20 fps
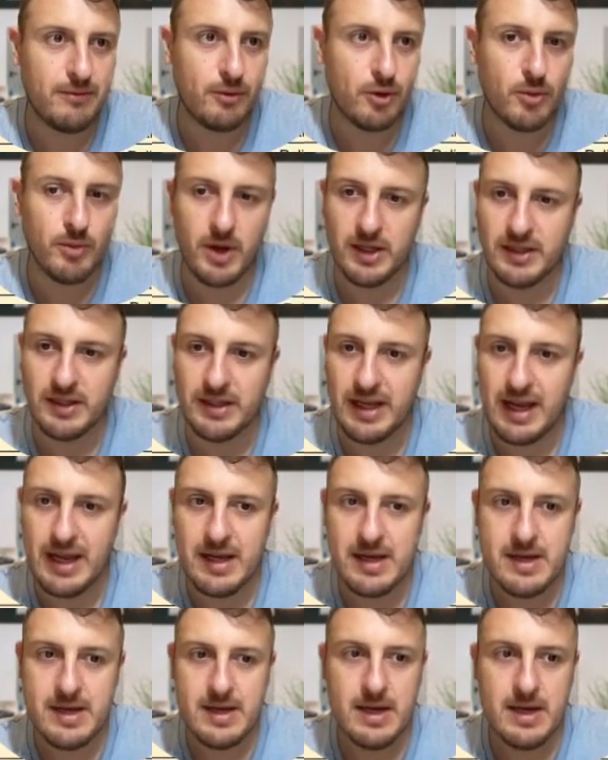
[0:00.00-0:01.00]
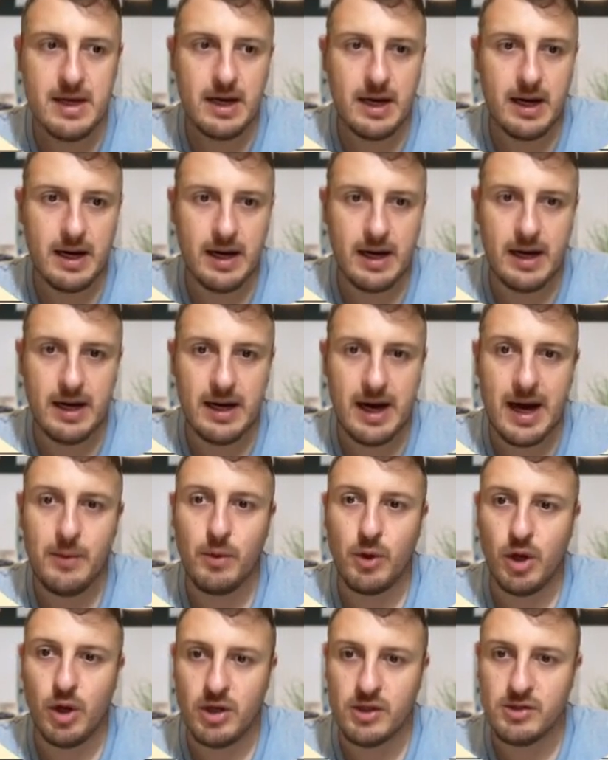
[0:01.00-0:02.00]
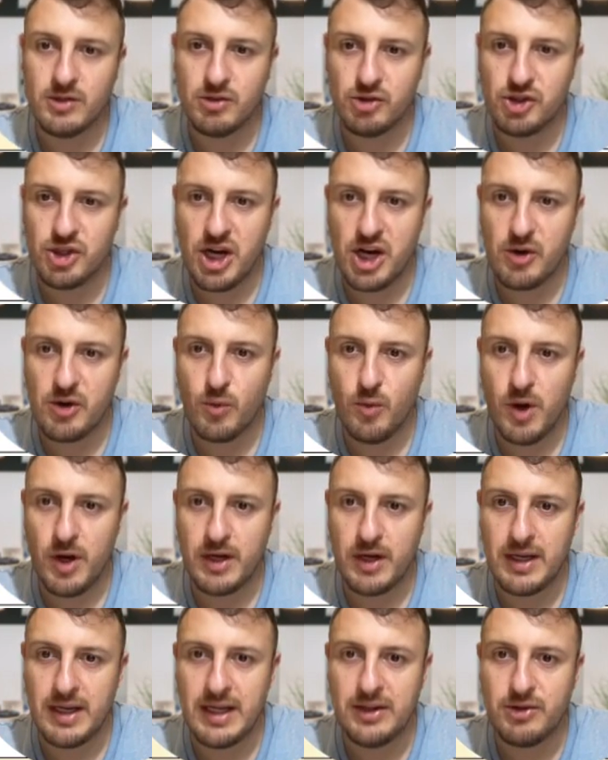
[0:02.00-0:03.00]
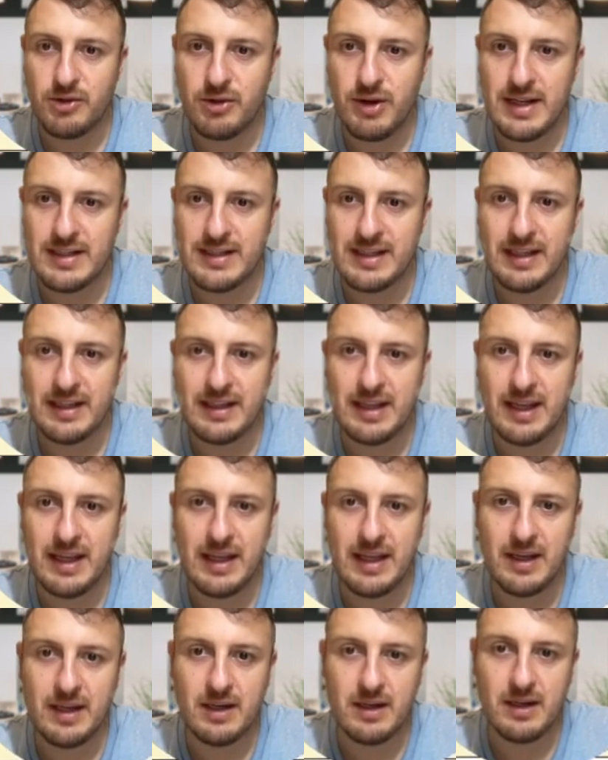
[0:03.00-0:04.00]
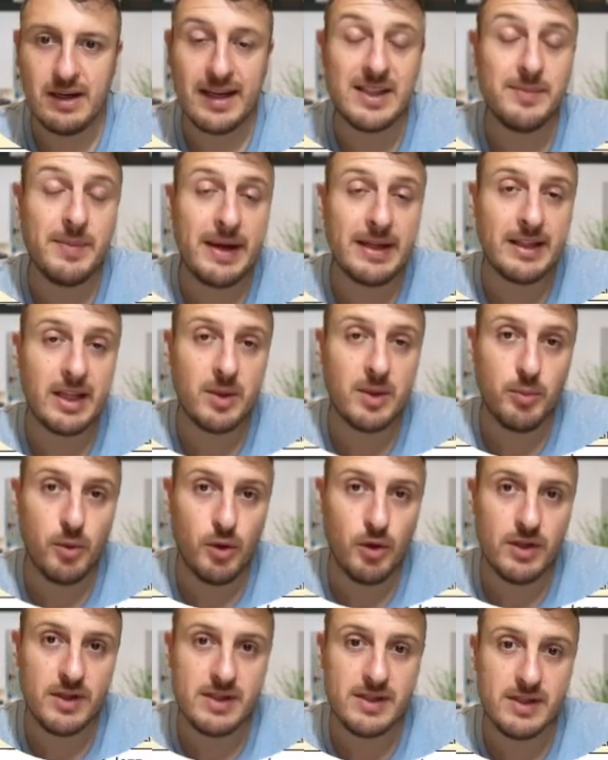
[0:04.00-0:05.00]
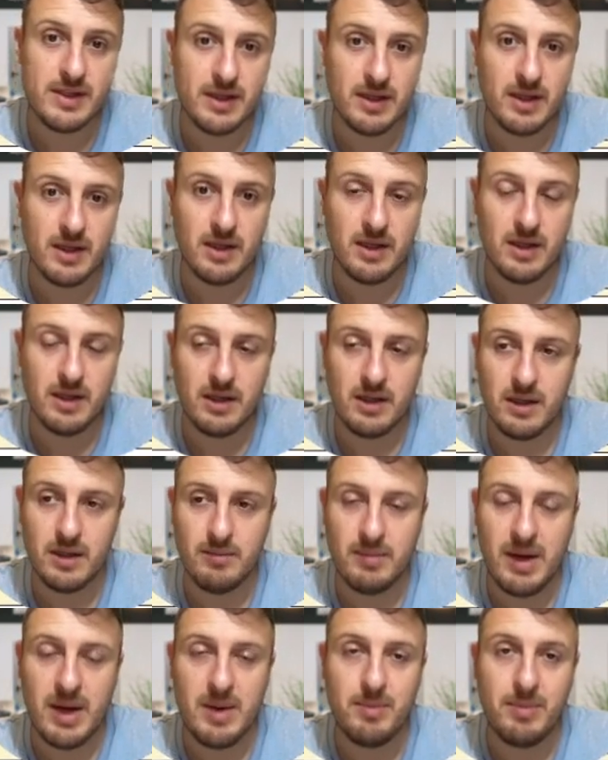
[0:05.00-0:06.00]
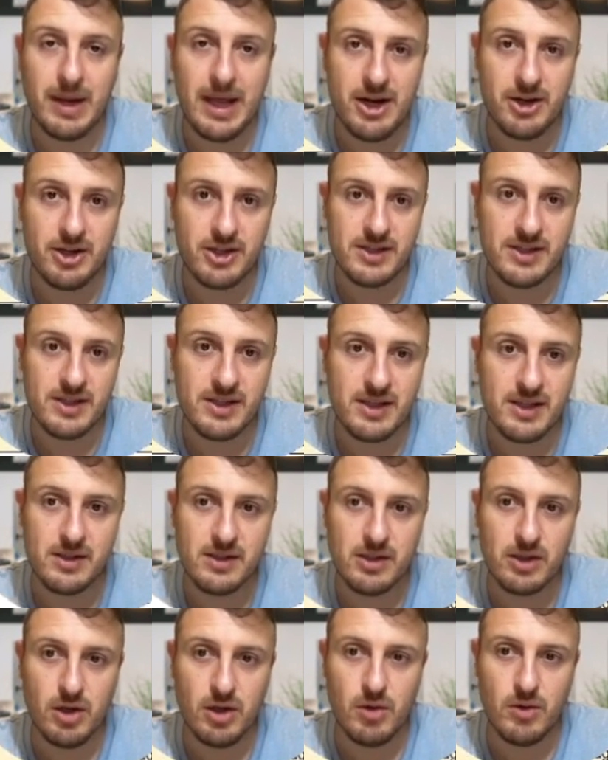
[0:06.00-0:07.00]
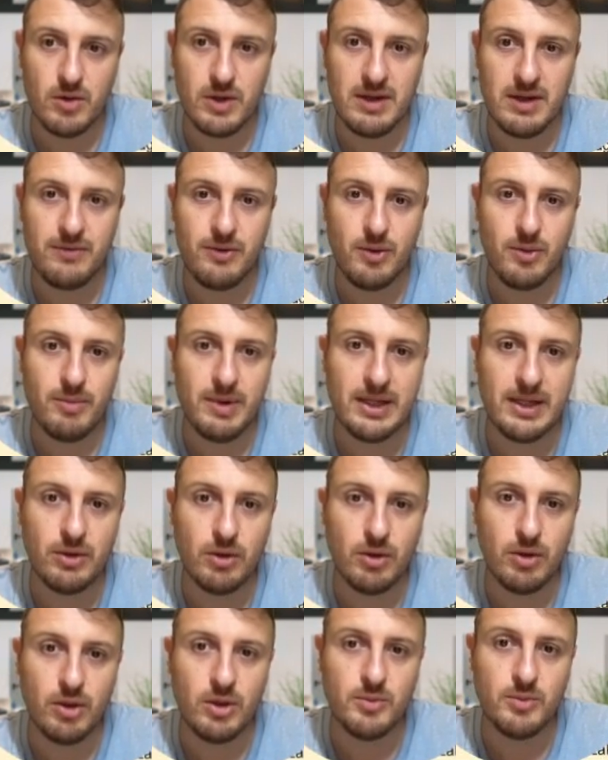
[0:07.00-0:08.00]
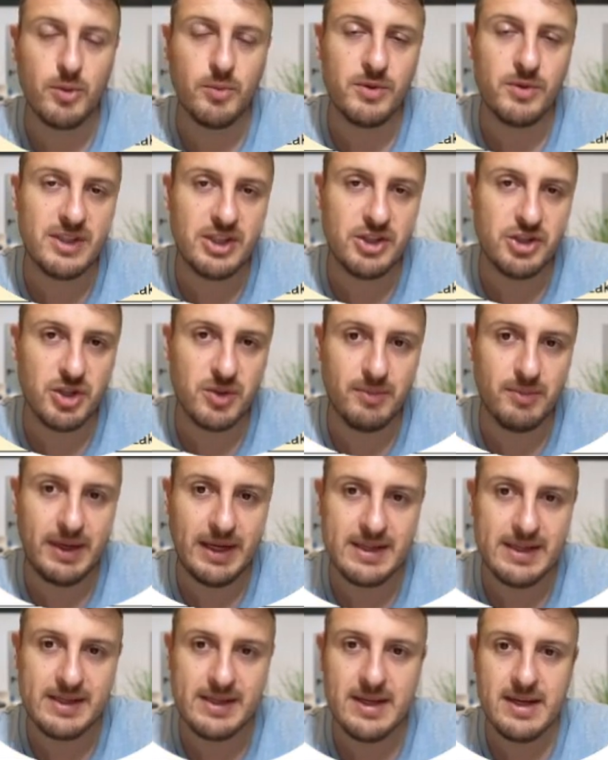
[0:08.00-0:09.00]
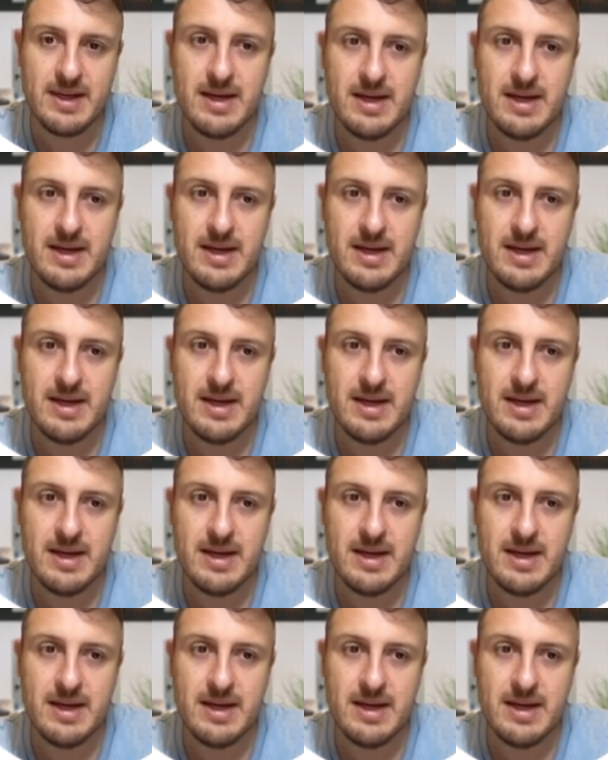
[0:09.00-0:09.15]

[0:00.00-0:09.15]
for Monday. Uh, I will also share one interesting thing, uh, expected points uh, uh, by players. So if you bet on proposition bets,